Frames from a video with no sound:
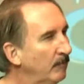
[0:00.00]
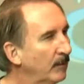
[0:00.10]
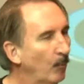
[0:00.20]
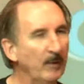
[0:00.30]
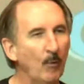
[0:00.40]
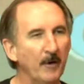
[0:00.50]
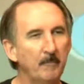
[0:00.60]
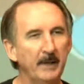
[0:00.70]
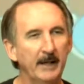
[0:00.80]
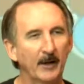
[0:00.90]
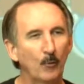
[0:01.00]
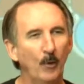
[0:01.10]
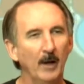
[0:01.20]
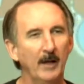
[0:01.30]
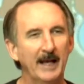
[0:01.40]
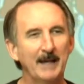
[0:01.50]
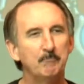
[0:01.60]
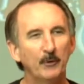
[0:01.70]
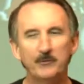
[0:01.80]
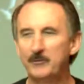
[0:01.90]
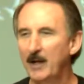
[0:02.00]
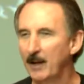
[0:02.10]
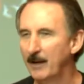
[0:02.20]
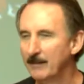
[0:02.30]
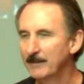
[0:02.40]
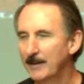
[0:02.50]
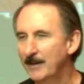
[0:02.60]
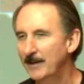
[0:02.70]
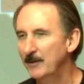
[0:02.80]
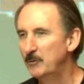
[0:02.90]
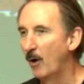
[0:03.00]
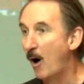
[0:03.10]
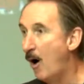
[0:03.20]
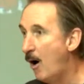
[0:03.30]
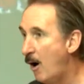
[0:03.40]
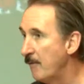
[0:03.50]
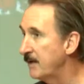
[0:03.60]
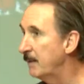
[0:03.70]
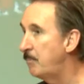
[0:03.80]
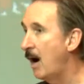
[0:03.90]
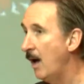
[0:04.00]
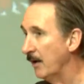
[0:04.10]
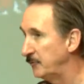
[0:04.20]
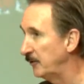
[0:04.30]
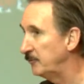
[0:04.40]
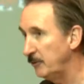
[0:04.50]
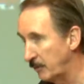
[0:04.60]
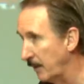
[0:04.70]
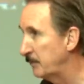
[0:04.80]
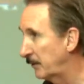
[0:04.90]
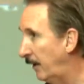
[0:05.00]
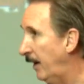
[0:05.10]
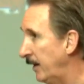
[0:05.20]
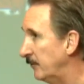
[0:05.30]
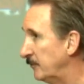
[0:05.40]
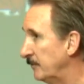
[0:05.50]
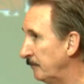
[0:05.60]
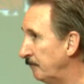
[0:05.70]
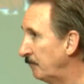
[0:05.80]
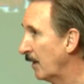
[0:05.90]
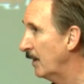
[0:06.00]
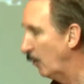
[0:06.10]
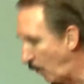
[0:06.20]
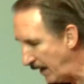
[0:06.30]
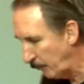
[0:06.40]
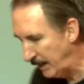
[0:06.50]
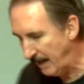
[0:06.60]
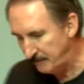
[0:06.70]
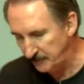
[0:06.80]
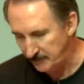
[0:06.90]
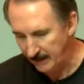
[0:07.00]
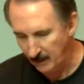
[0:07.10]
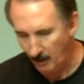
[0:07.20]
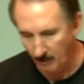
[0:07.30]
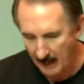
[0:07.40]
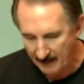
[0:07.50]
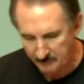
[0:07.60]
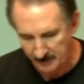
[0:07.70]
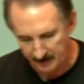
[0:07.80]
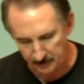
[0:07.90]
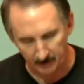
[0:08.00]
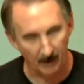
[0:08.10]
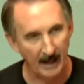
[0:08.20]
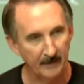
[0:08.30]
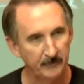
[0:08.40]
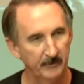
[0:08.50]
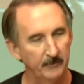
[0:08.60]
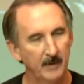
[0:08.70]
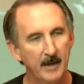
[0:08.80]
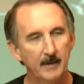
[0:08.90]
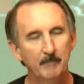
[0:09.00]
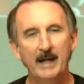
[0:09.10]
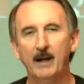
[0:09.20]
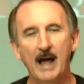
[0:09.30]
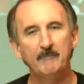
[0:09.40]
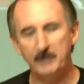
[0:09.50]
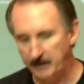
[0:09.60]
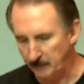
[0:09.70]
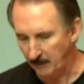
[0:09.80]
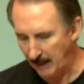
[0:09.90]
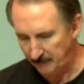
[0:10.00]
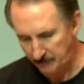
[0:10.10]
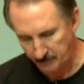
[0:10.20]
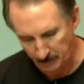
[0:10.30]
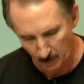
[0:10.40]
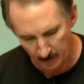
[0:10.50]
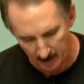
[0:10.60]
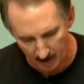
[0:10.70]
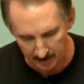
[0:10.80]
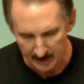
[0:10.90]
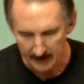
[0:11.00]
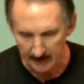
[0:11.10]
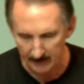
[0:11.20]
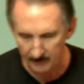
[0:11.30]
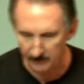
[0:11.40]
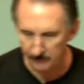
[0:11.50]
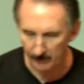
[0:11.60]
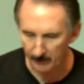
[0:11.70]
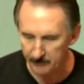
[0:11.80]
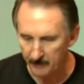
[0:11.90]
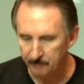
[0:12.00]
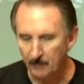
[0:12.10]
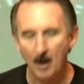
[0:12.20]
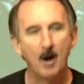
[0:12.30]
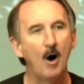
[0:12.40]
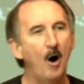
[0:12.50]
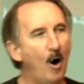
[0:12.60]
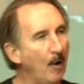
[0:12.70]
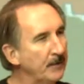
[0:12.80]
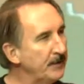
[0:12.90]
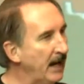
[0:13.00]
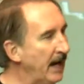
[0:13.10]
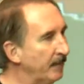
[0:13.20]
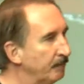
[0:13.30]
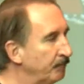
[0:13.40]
We want to be Aquila and Priscilla to all the Apollos who come to grace. Why do we have this thing called life changer classes? Man, life changer classes are going on in this church all the time.